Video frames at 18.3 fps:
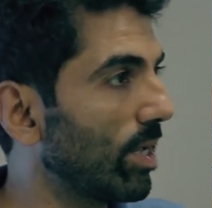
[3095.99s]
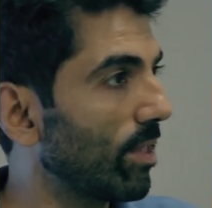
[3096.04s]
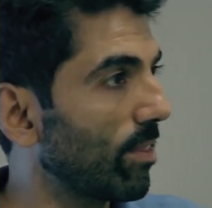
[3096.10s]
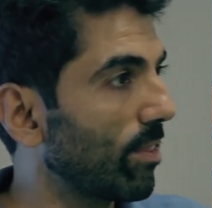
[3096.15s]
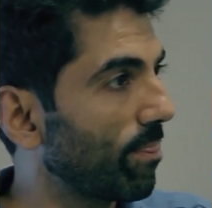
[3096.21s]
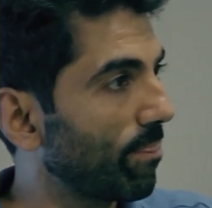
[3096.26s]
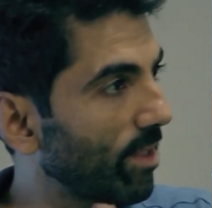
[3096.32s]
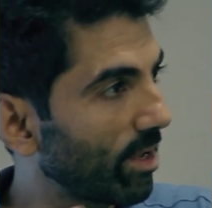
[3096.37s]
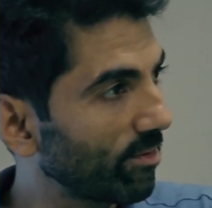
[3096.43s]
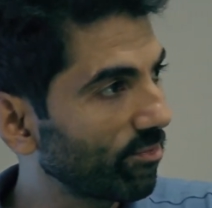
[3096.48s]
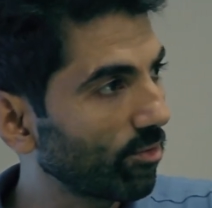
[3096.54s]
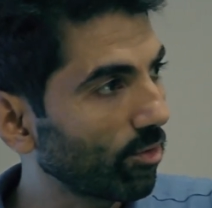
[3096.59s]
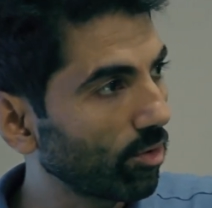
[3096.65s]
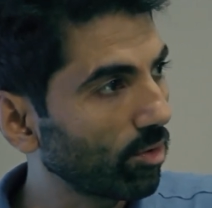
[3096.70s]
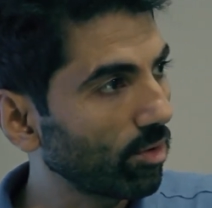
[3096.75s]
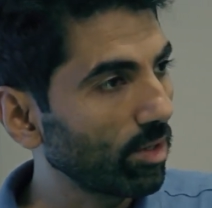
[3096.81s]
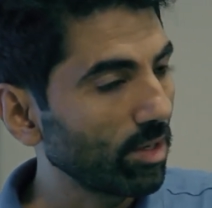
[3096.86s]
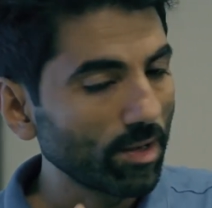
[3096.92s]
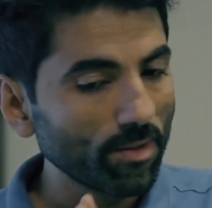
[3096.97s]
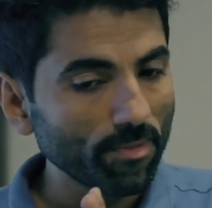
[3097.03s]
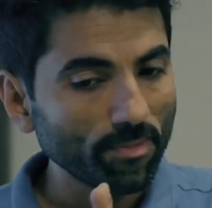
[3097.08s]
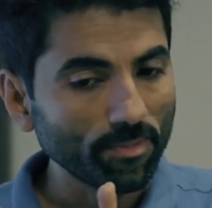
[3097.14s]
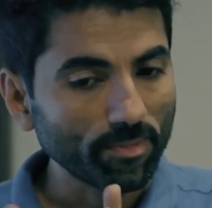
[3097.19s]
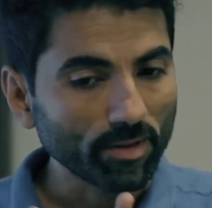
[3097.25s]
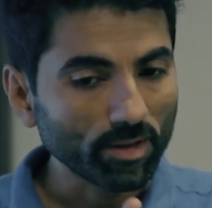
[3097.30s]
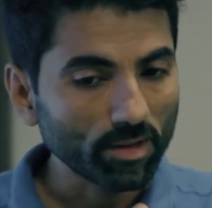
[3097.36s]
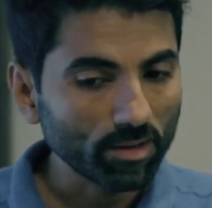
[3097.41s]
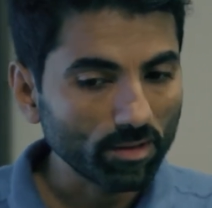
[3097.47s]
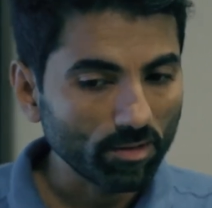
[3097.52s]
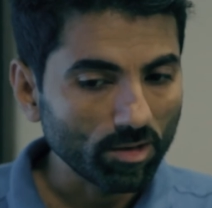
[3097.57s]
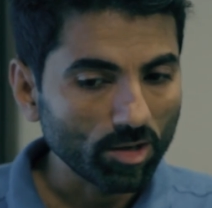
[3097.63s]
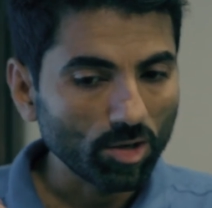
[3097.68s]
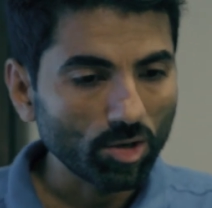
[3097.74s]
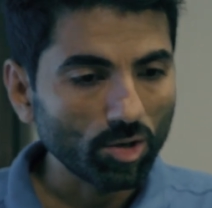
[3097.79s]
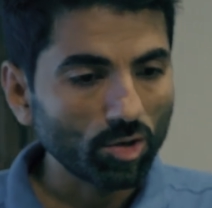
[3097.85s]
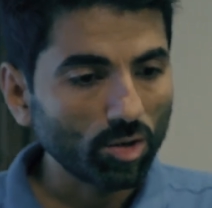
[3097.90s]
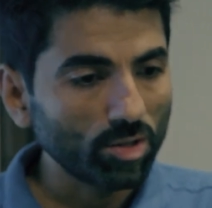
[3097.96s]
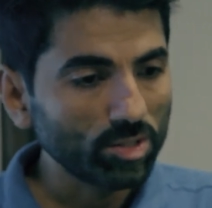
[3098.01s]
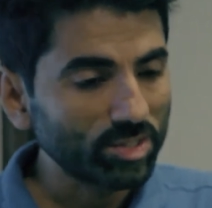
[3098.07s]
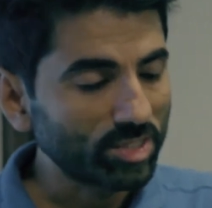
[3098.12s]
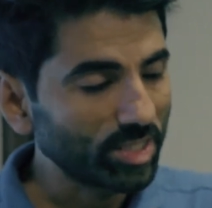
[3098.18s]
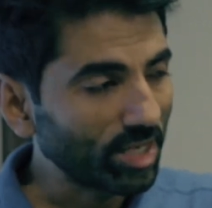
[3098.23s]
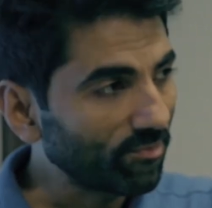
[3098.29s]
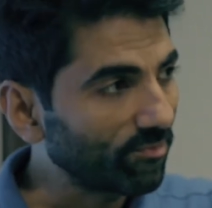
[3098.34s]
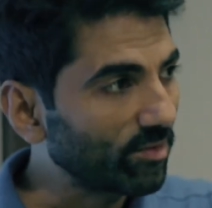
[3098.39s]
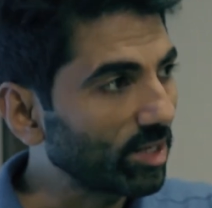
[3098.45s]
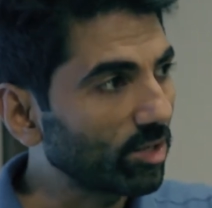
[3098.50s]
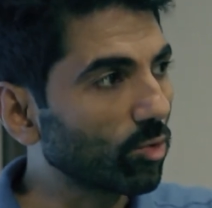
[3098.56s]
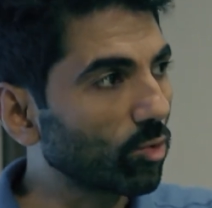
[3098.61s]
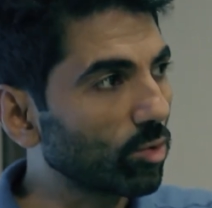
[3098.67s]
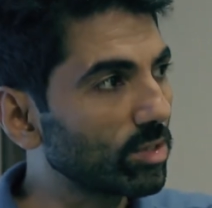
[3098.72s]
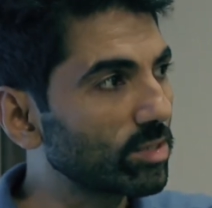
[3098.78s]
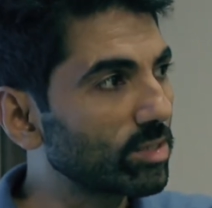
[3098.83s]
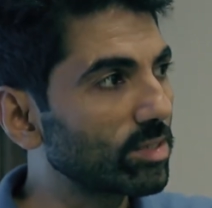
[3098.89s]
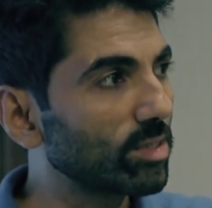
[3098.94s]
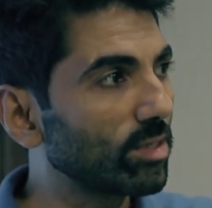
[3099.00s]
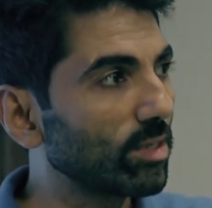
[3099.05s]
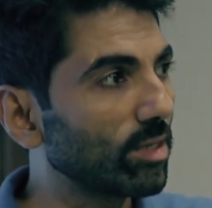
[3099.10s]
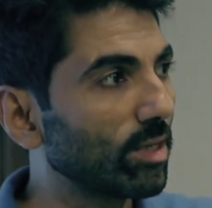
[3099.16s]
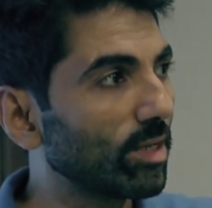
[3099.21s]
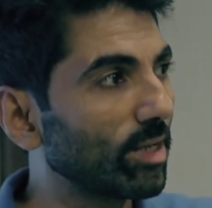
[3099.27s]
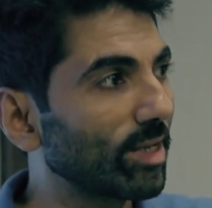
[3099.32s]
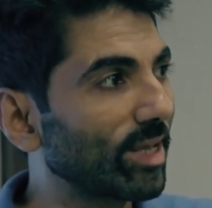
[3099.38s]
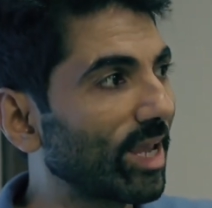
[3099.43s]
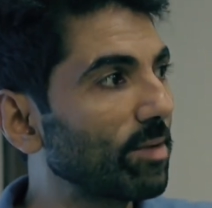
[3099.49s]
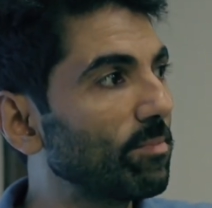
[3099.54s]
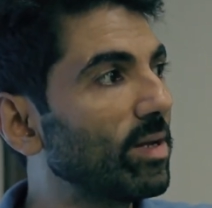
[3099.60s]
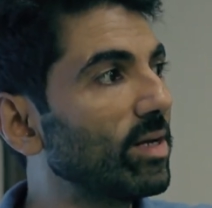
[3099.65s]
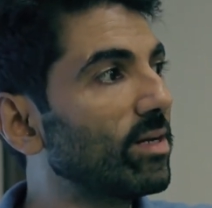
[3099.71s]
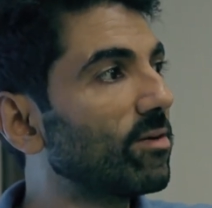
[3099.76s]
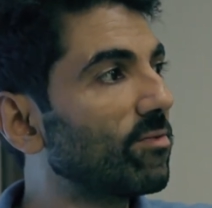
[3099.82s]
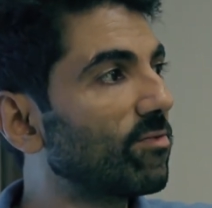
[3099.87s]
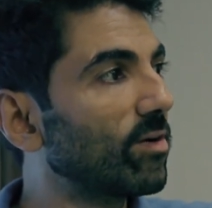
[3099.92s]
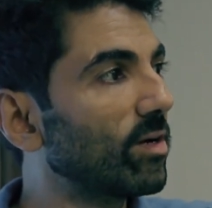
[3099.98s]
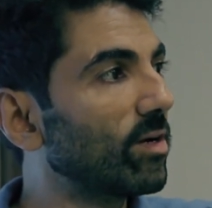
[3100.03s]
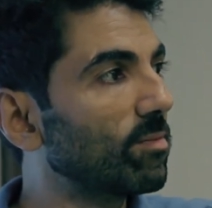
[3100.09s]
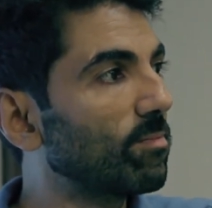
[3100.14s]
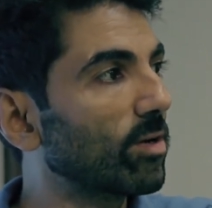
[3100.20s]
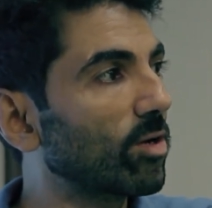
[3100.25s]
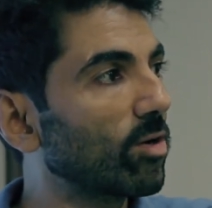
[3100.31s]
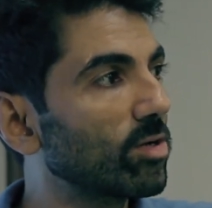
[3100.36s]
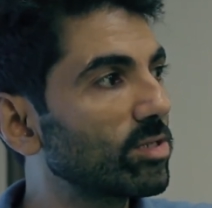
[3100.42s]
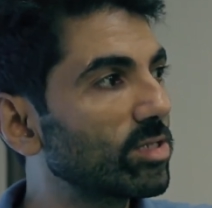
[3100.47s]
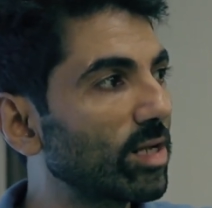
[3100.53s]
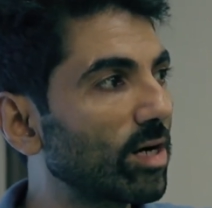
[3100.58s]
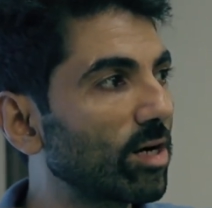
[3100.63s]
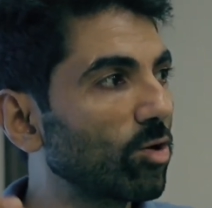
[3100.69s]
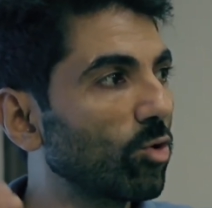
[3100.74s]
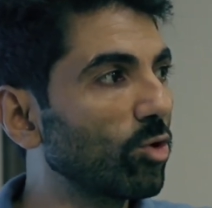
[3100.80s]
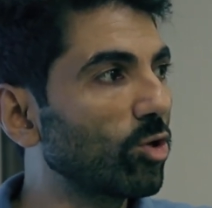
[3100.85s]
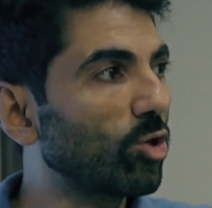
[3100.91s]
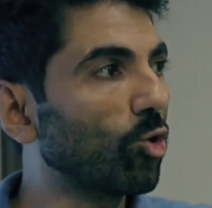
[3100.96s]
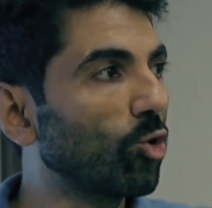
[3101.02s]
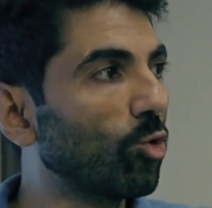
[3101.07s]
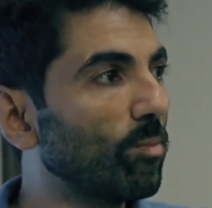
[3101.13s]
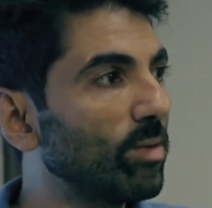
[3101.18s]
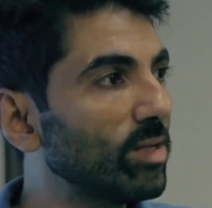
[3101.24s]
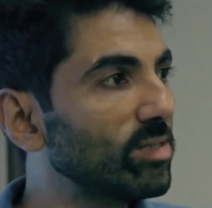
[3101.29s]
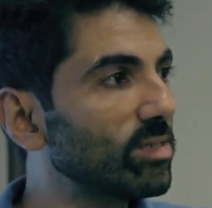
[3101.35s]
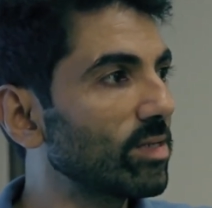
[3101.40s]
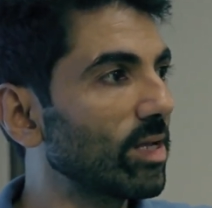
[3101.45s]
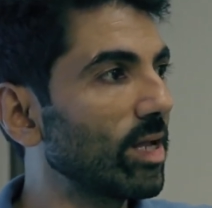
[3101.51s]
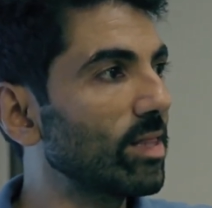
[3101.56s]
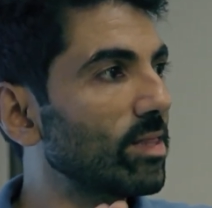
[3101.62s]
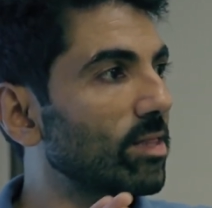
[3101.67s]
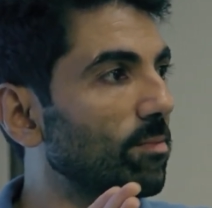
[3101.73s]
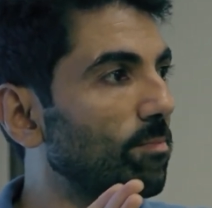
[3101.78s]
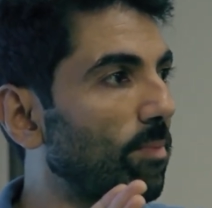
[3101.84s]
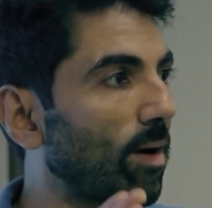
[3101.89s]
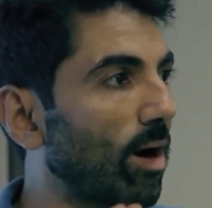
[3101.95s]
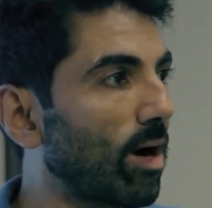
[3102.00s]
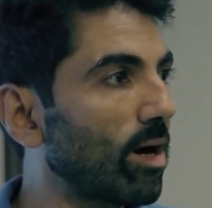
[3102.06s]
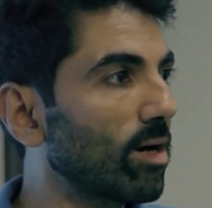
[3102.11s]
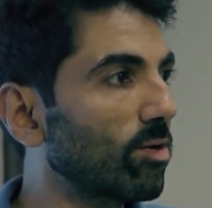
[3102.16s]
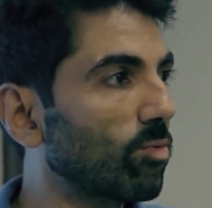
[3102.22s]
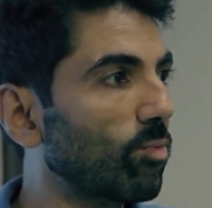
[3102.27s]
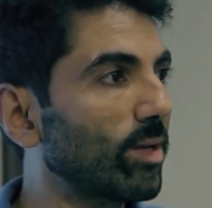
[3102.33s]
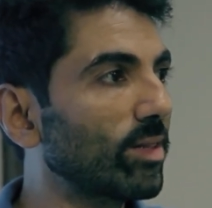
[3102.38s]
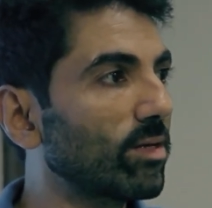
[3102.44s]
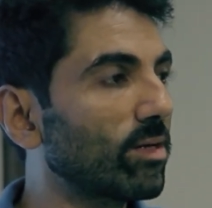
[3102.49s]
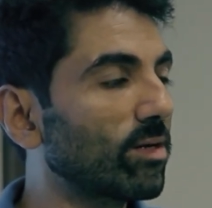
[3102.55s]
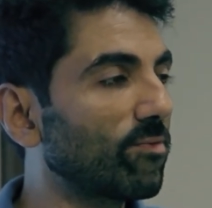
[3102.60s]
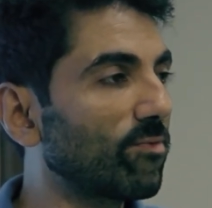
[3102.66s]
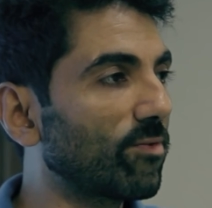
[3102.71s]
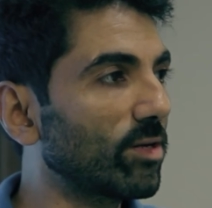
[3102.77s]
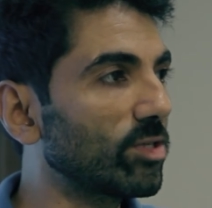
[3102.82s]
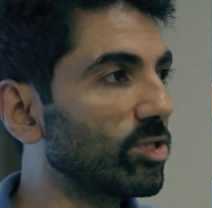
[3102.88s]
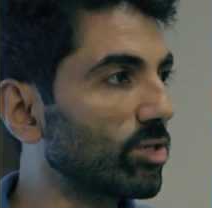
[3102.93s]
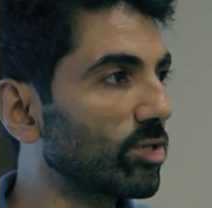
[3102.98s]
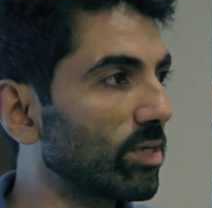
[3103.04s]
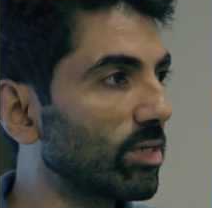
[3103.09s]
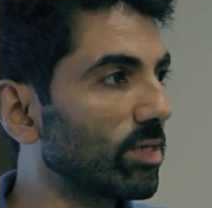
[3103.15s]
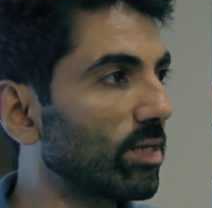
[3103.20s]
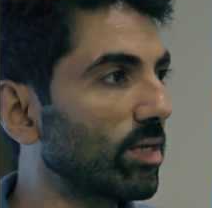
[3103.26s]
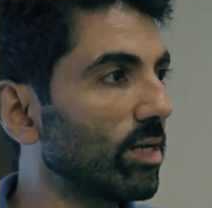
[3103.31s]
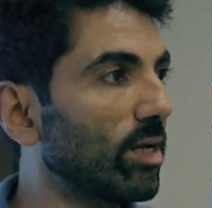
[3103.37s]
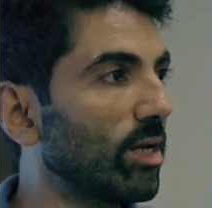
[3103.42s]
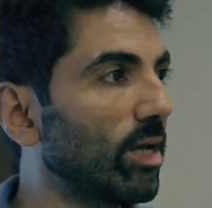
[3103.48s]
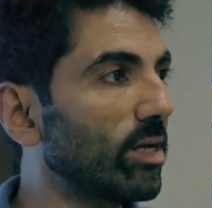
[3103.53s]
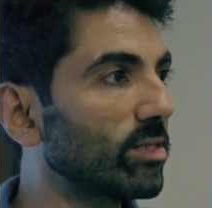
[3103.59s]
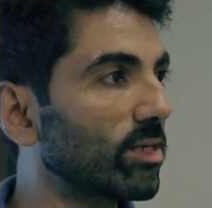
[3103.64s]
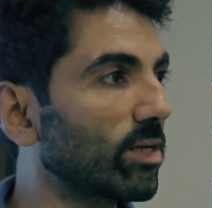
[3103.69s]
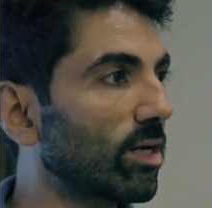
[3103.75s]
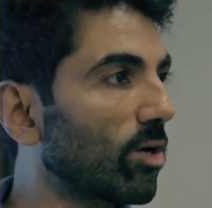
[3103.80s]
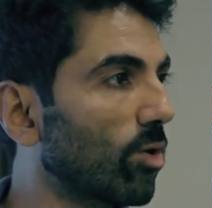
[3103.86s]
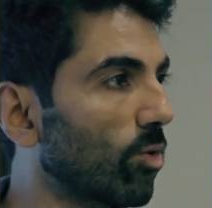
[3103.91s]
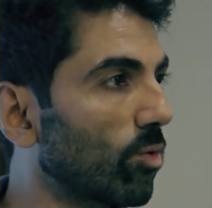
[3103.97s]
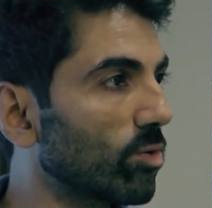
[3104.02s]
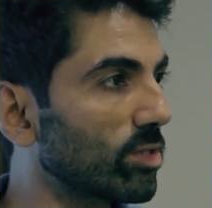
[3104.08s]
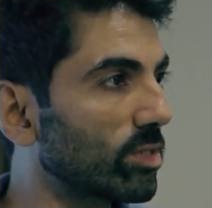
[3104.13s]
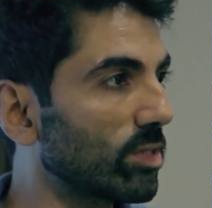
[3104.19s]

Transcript: Therefore, the safety rules can be different because there are no humans in the part where the refrigerant is enclosed.